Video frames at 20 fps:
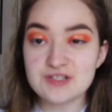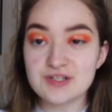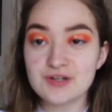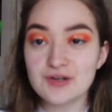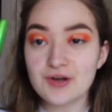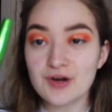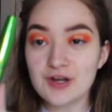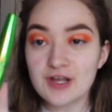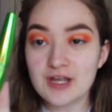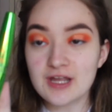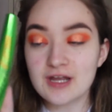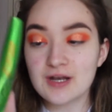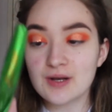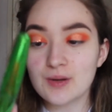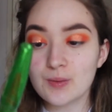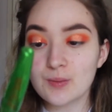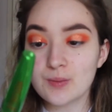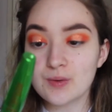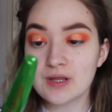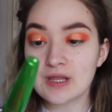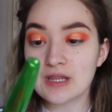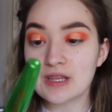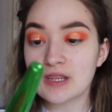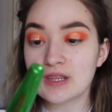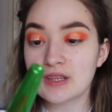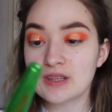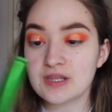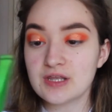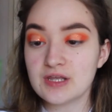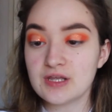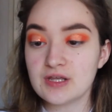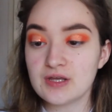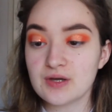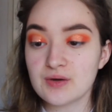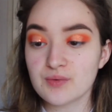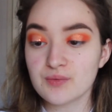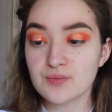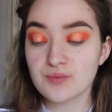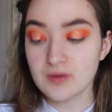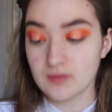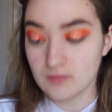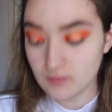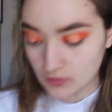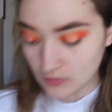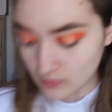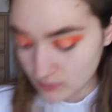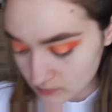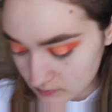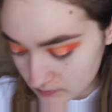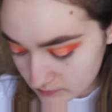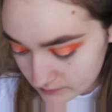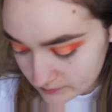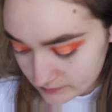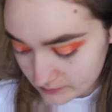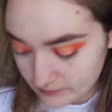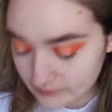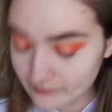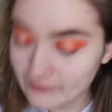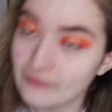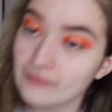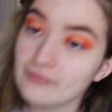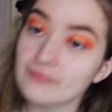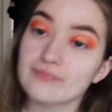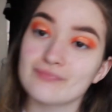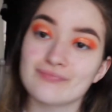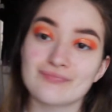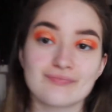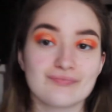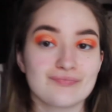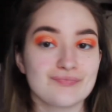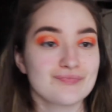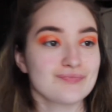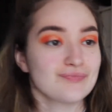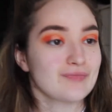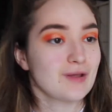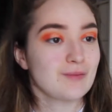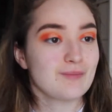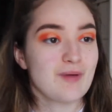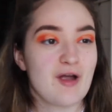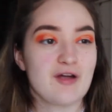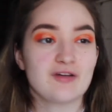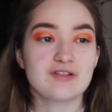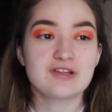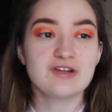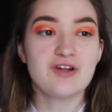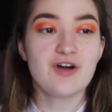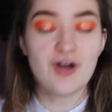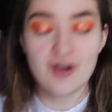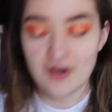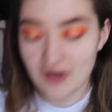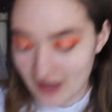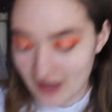gonna go in with the, oh, apparently not,